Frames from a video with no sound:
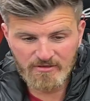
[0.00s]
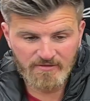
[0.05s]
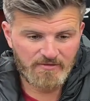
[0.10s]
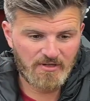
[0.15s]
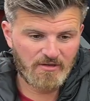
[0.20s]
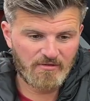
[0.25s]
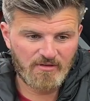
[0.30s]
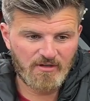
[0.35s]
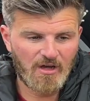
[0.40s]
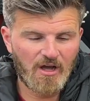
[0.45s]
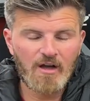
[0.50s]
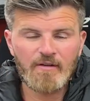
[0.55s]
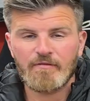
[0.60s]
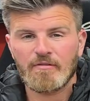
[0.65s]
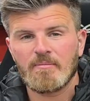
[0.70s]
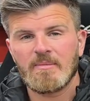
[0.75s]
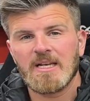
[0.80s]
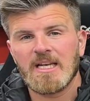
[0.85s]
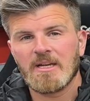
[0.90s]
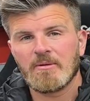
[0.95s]
of you that aren't
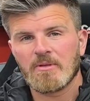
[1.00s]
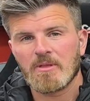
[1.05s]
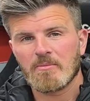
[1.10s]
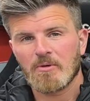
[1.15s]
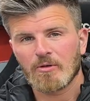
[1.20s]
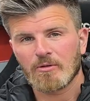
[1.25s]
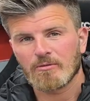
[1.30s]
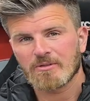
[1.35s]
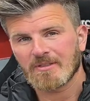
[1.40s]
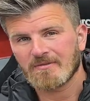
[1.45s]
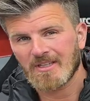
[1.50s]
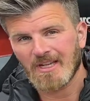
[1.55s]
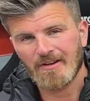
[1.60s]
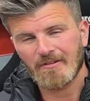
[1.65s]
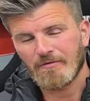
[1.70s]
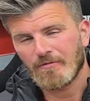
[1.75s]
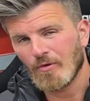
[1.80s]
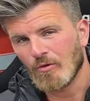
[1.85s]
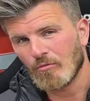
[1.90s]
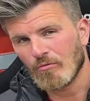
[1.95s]
familiar with the models, I've done a full